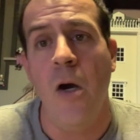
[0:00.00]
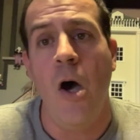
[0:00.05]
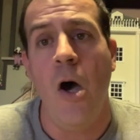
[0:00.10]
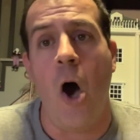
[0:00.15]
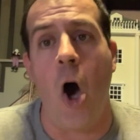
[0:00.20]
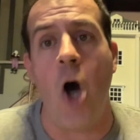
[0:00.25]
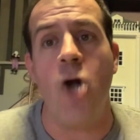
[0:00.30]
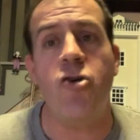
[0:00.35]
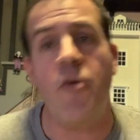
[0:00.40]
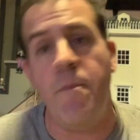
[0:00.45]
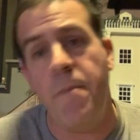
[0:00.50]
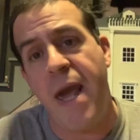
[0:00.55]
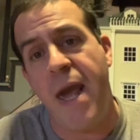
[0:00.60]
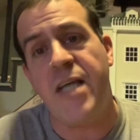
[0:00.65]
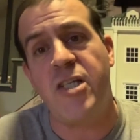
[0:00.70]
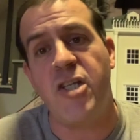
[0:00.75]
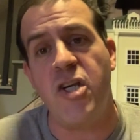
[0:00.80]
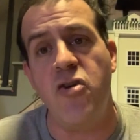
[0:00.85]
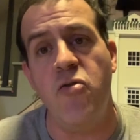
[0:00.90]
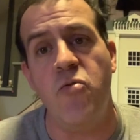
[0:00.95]
100
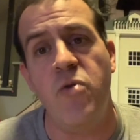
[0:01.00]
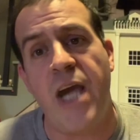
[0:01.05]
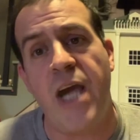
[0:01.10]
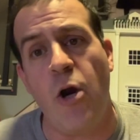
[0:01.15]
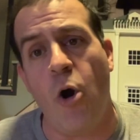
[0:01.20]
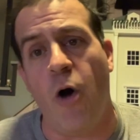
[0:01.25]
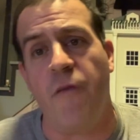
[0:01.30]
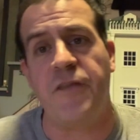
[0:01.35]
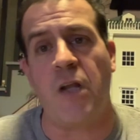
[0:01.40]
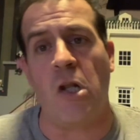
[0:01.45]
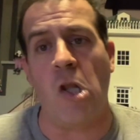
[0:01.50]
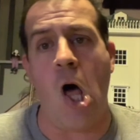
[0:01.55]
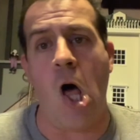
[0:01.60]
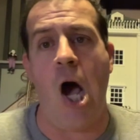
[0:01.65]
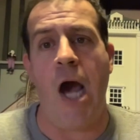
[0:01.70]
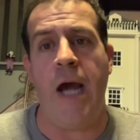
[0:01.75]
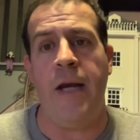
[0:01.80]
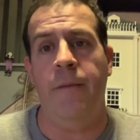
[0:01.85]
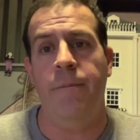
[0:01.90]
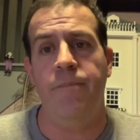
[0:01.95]
makes and you can get off the
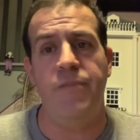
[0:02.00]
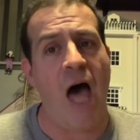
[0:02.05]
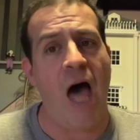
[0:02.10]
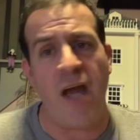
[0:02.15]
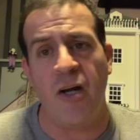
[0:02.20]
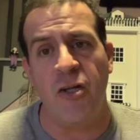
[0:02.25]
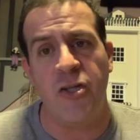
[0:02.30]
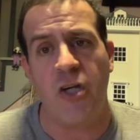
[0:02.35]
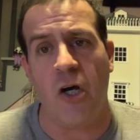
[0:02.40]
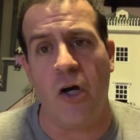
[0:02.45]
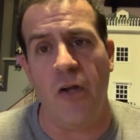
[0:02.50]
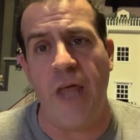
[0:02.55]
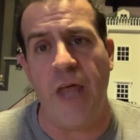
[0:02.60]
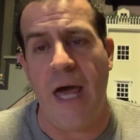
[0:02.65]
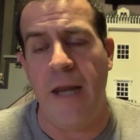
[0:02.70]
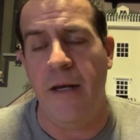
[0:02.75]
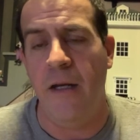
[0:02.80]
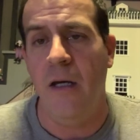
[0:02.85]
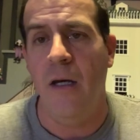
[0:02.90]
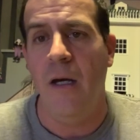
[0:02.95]
line. Not until then.